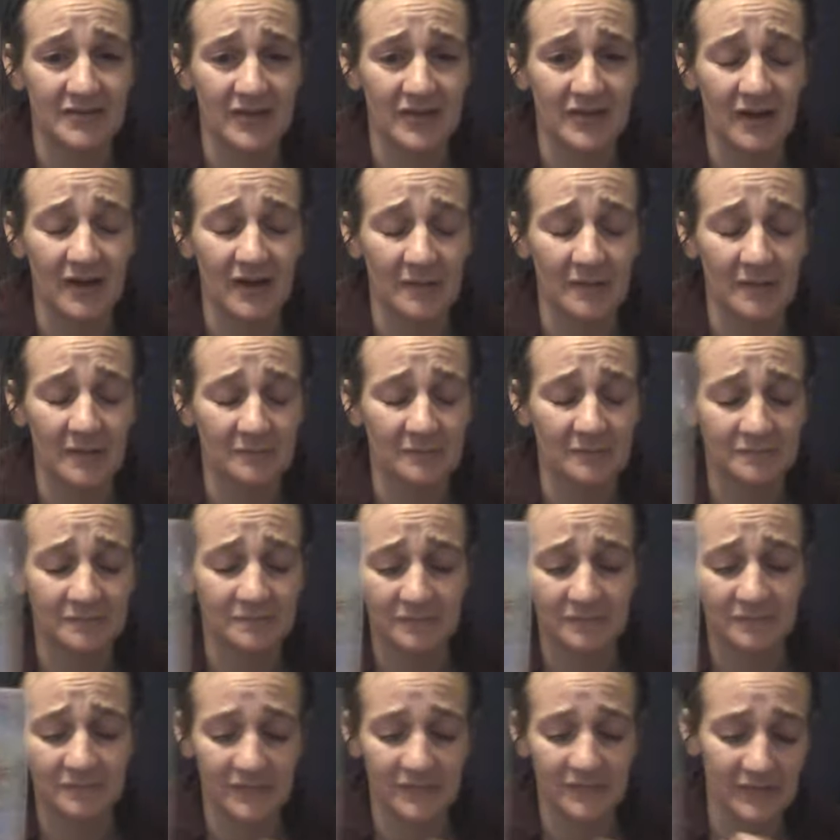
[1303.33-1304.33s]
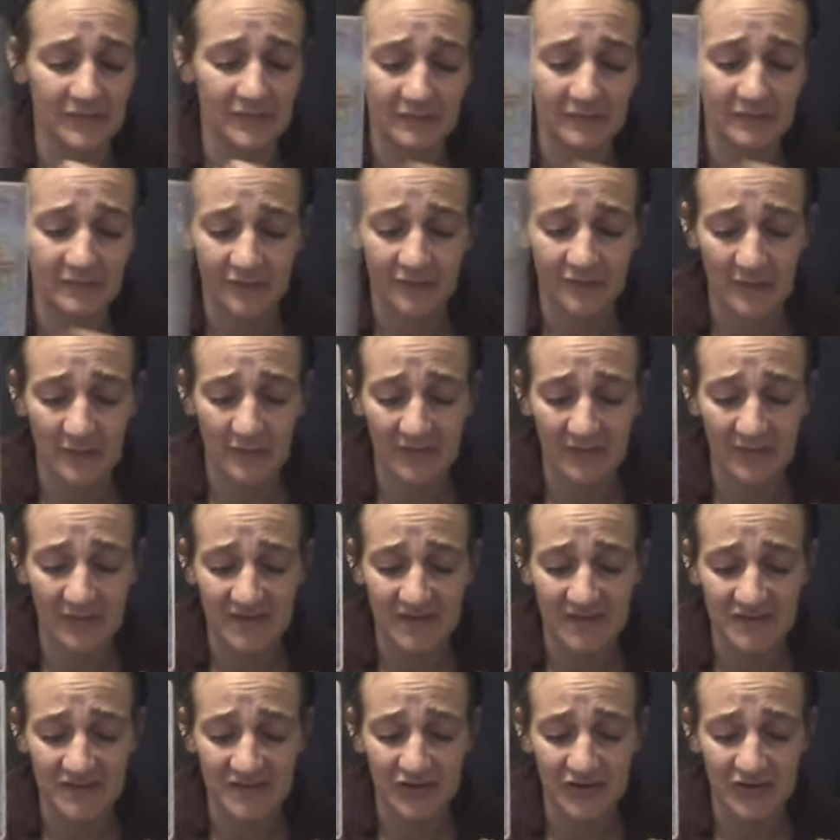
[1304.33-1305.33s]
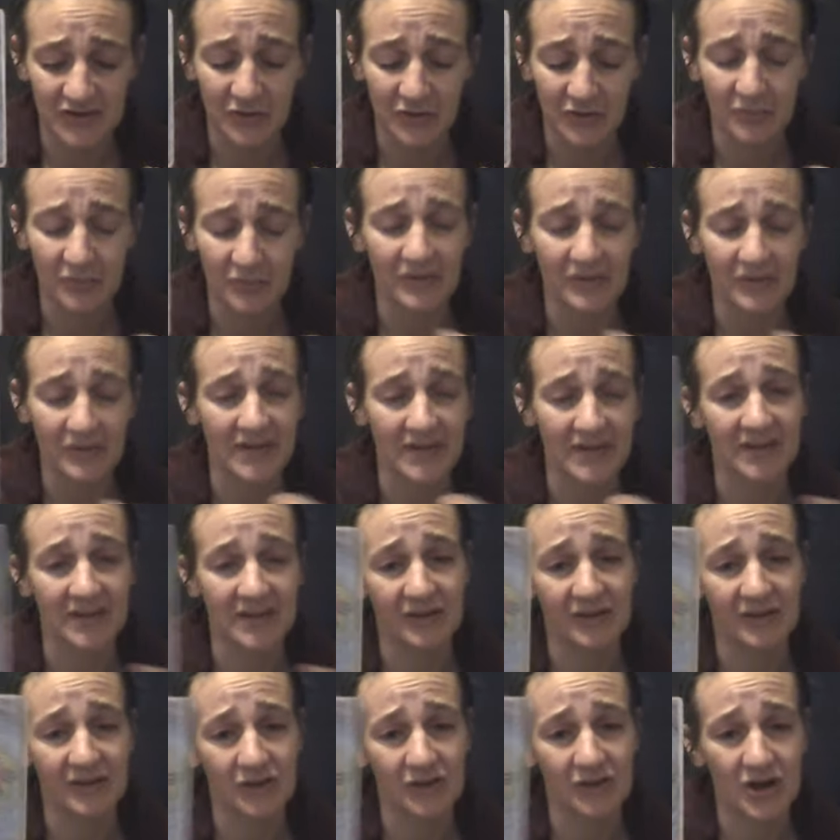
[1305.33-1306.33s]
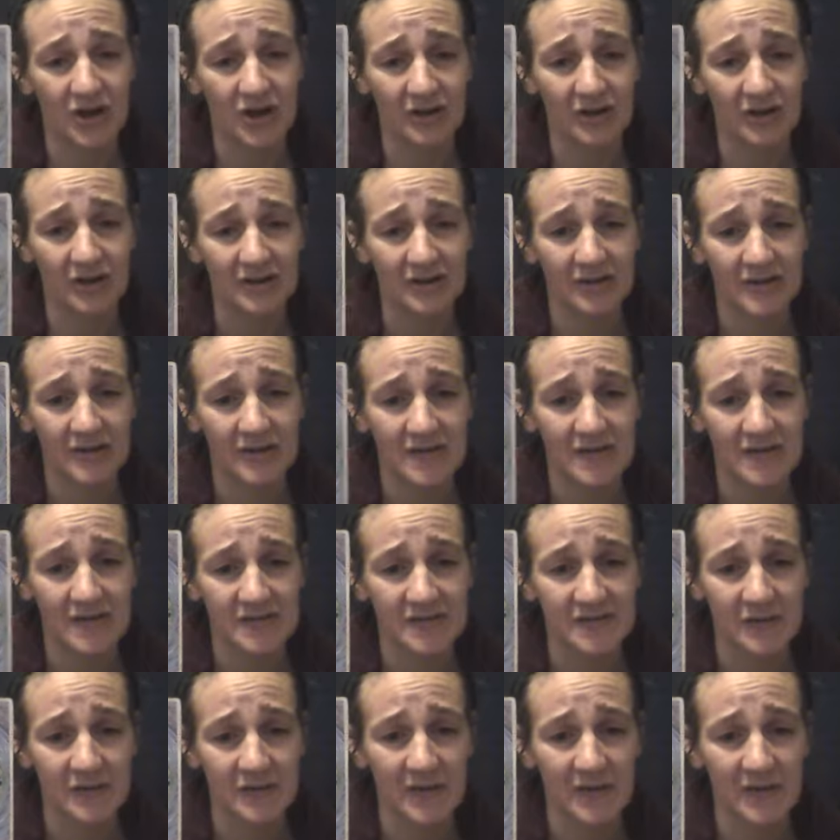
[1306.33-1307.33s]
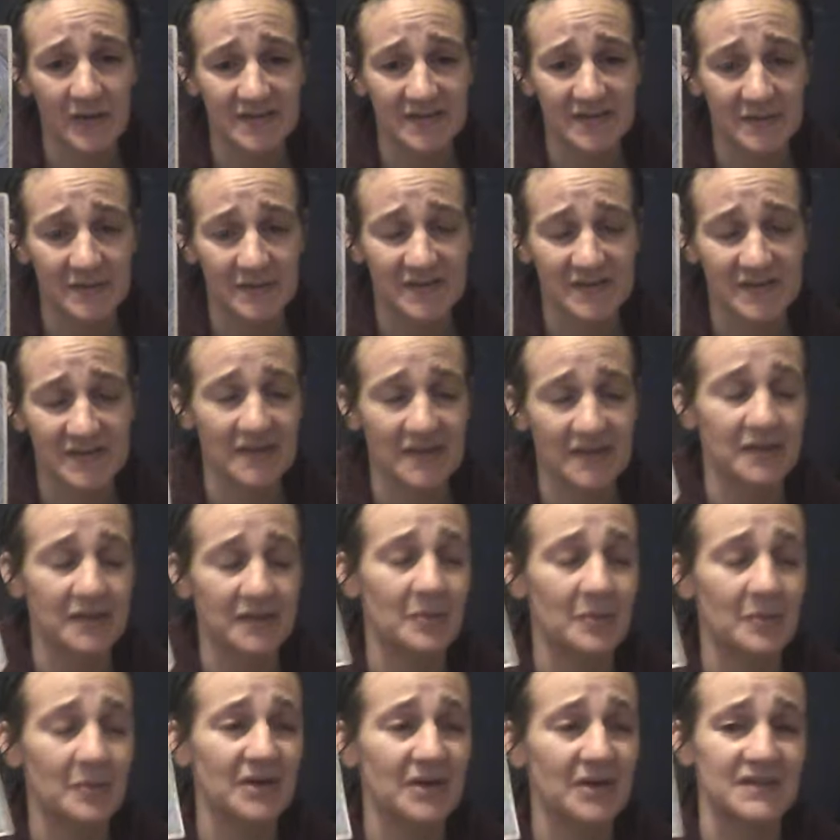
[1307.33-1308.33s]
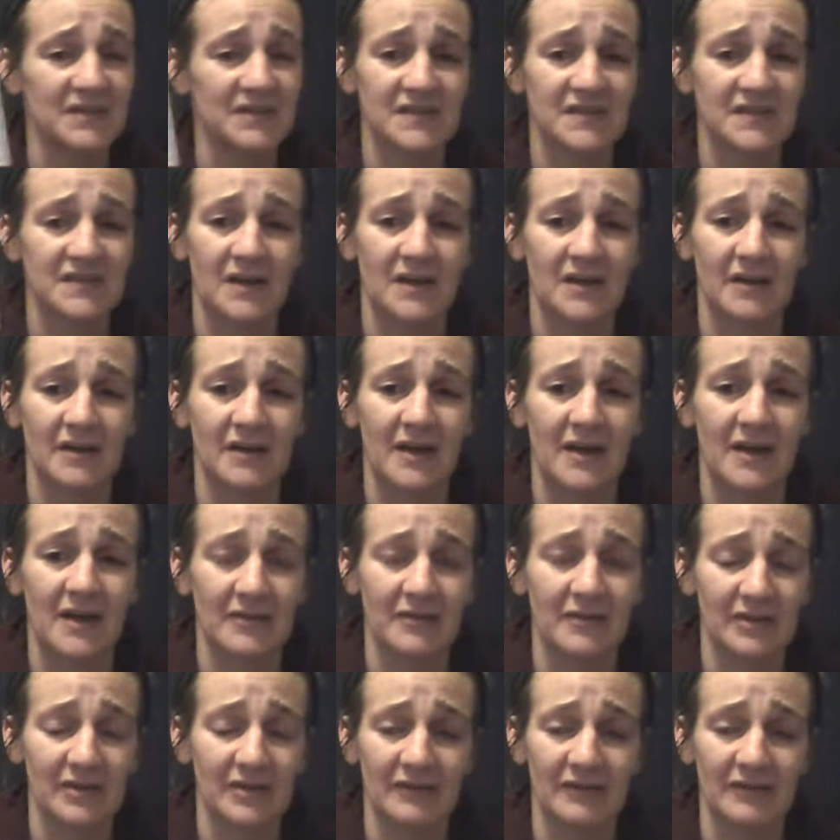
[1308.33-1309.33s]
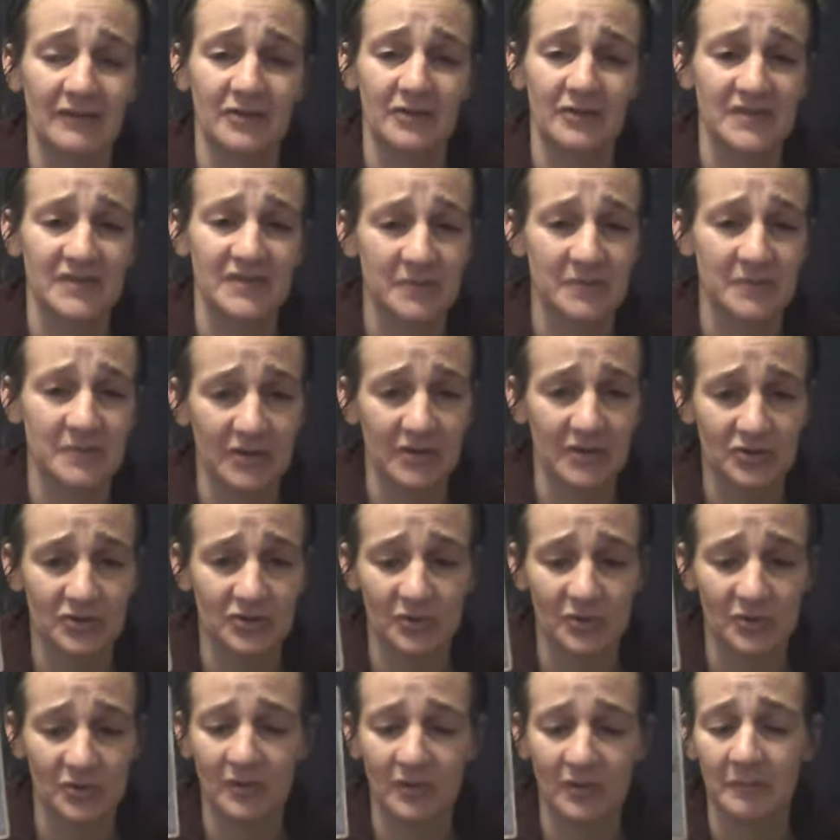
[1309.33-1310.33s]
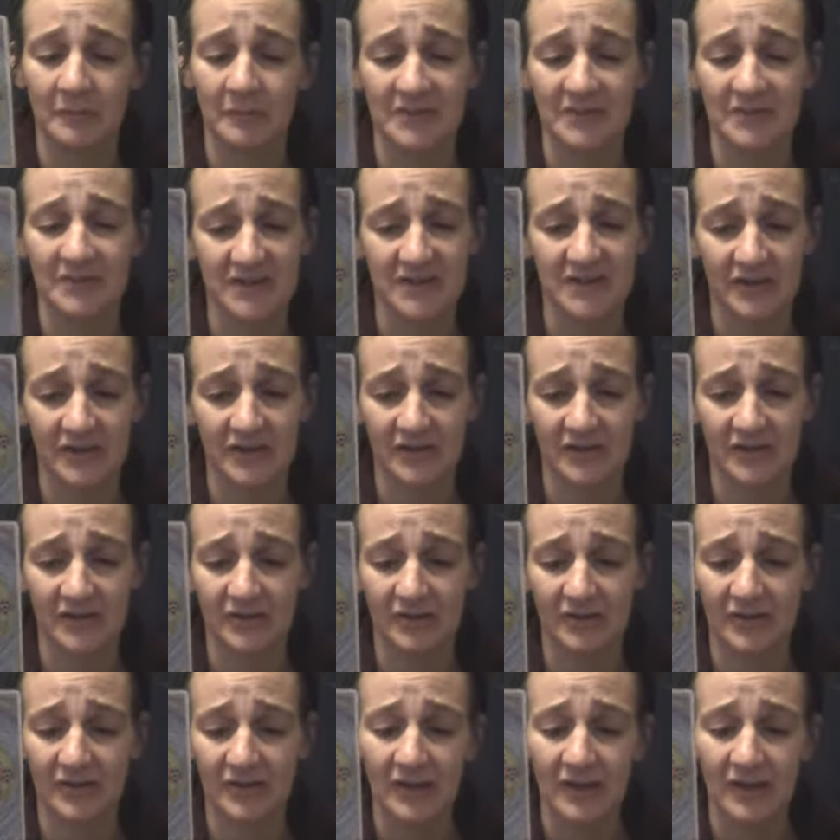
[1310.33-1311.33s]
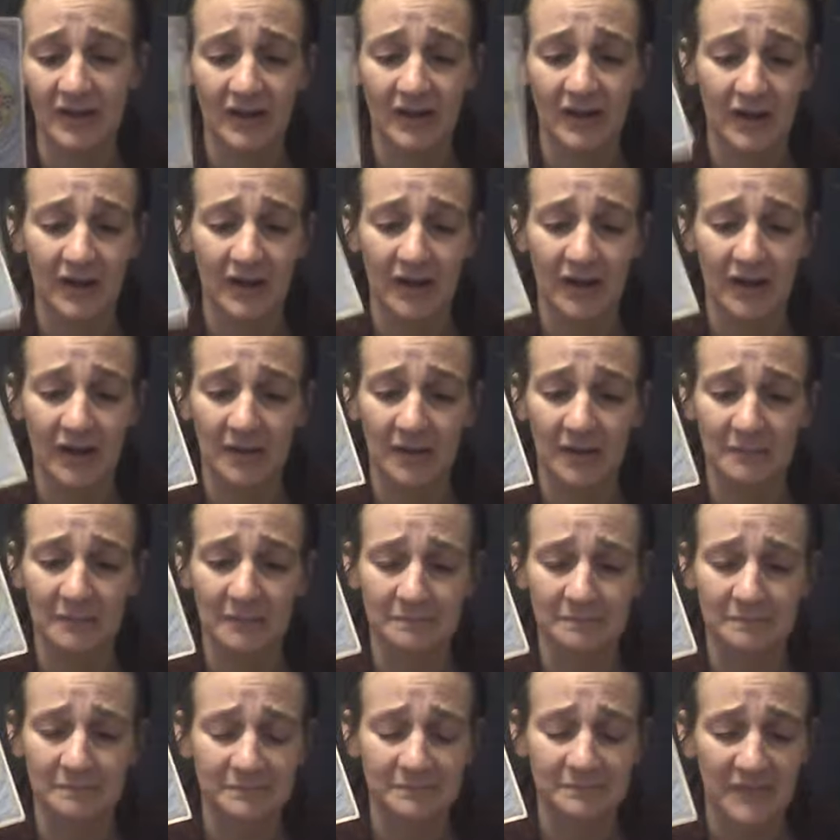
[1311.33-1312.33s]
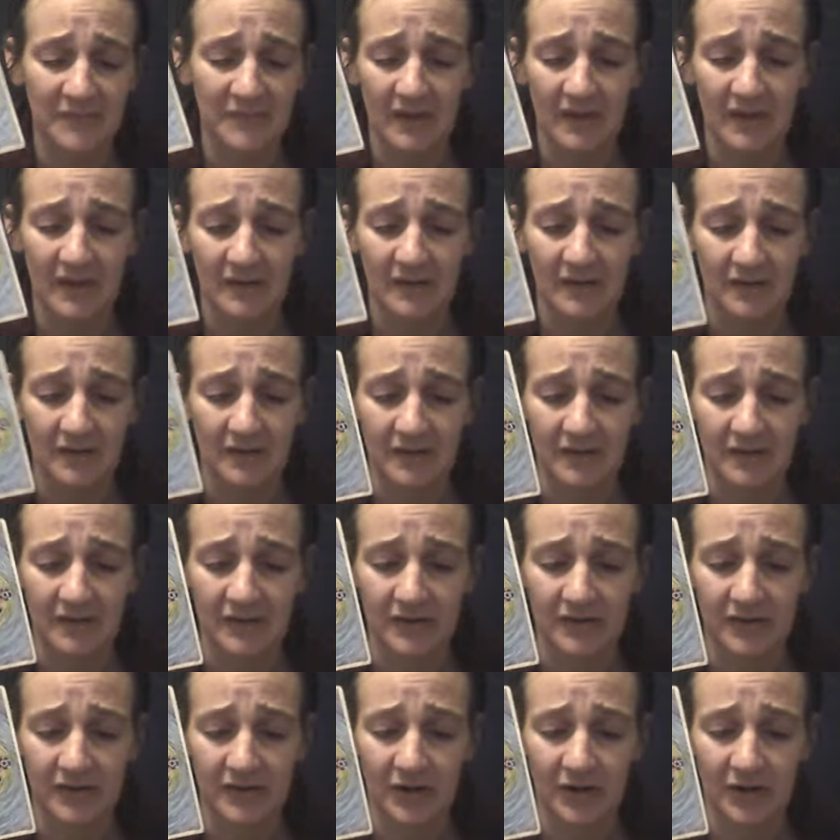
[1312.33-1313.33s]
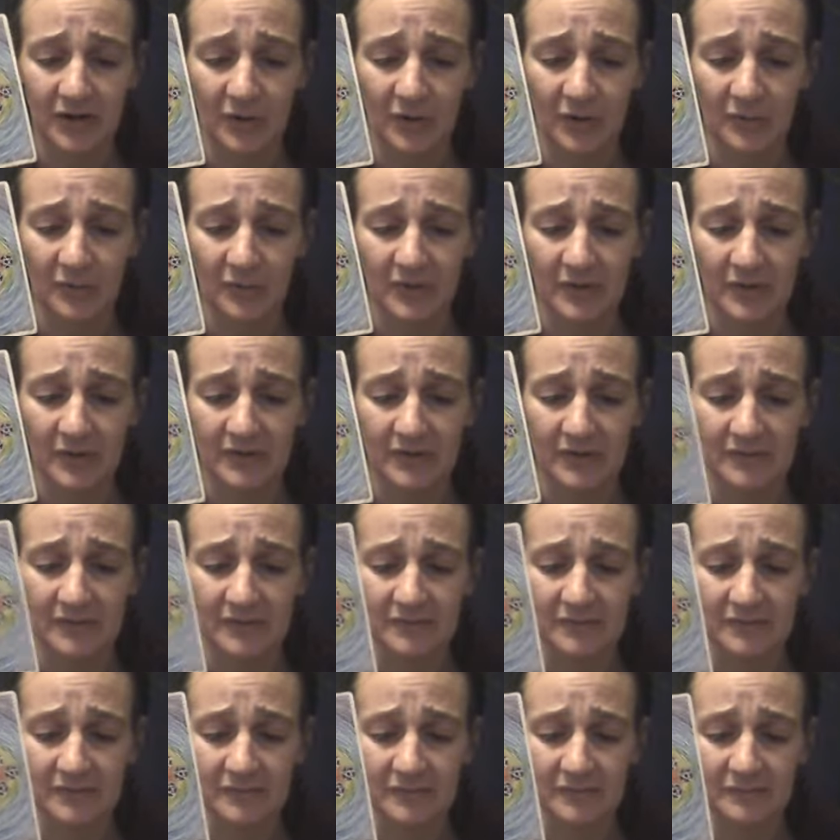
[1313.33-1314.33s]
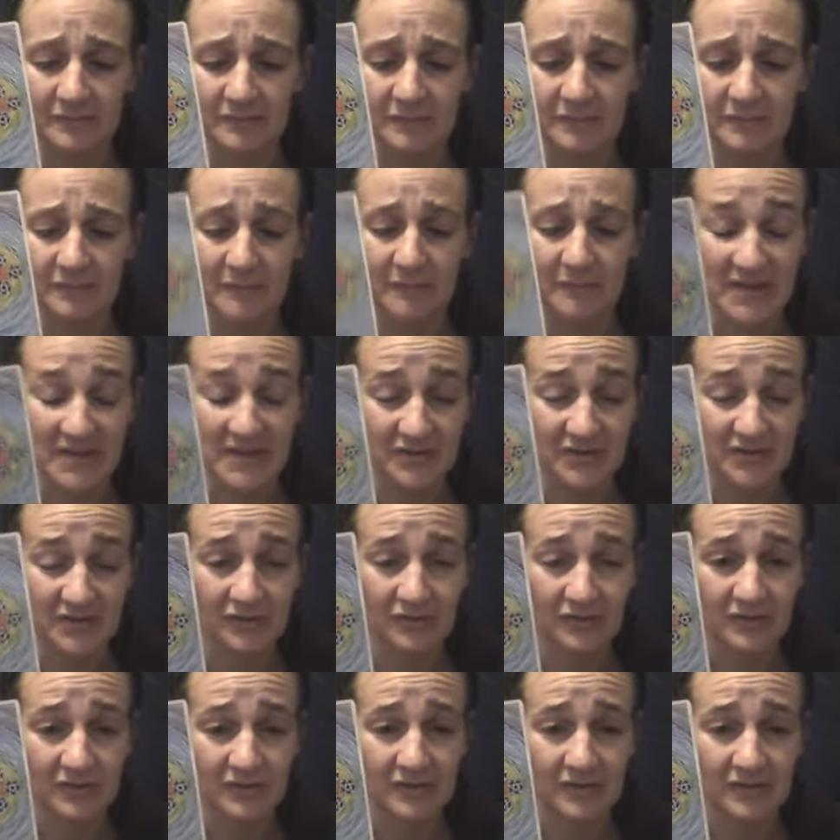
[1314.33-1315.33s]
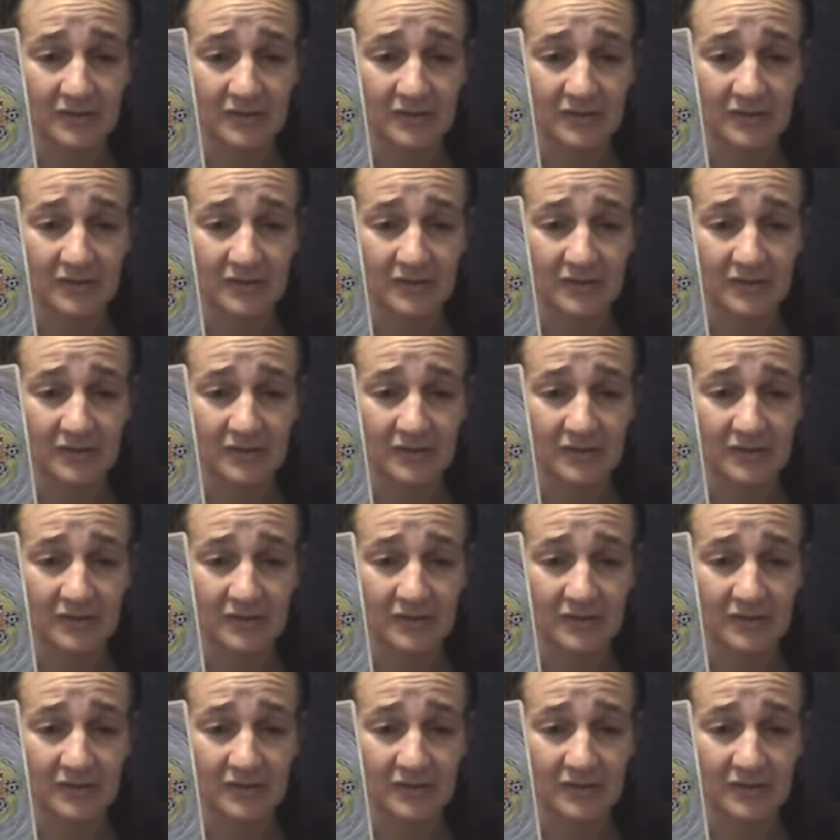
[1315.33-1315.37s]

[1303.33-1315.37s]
Um, Families too, like getting along. So as I was saying, the abundance on every level, spiritual, material, um, you know, mental,